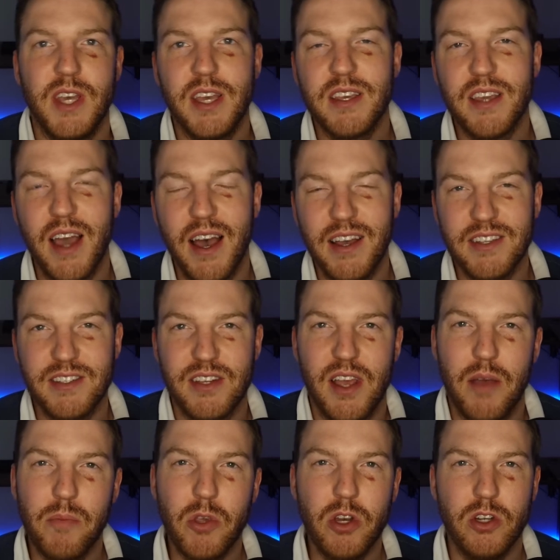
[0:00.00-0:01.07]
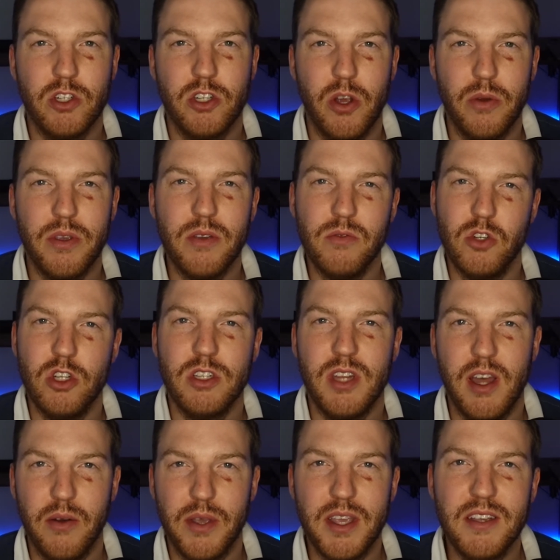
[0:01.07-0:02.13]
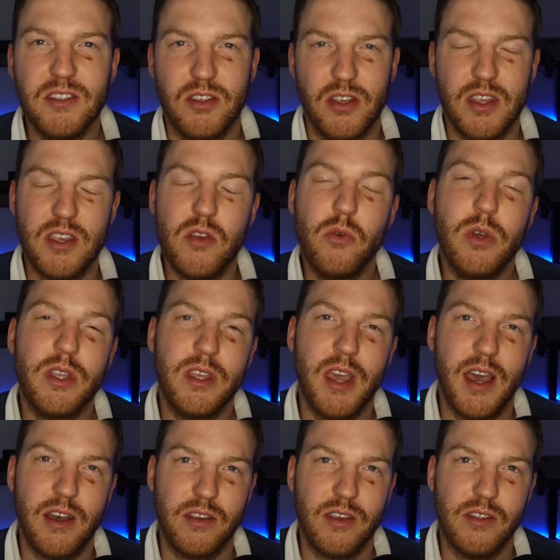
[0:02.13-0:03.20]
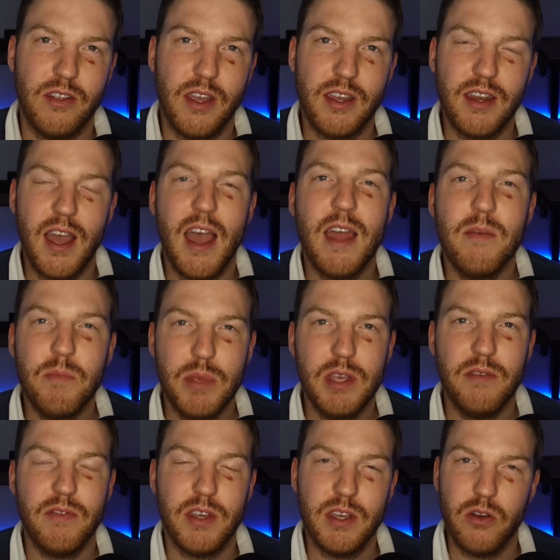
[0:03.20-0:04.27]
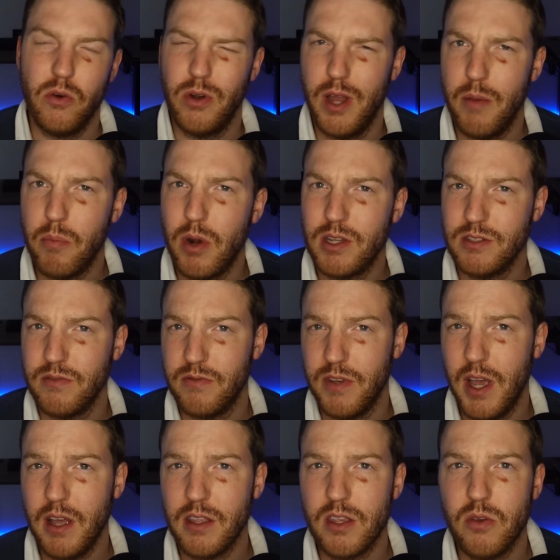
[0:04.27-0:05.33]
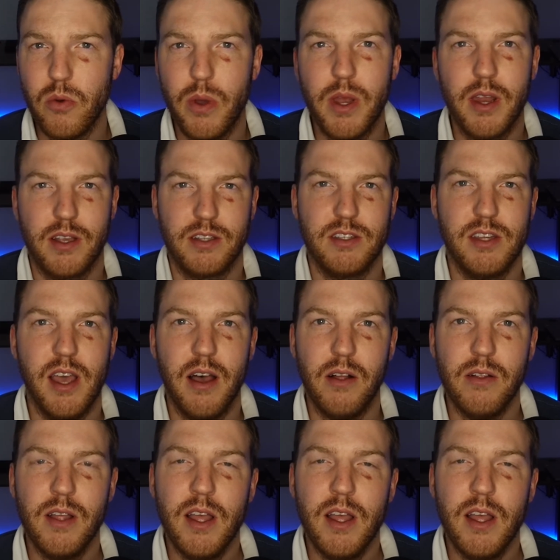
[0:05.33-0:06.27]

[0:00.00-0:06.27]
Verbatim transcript: Hey guys, I'm going to show you just how easily you can calculate NPV or net present value in Excel.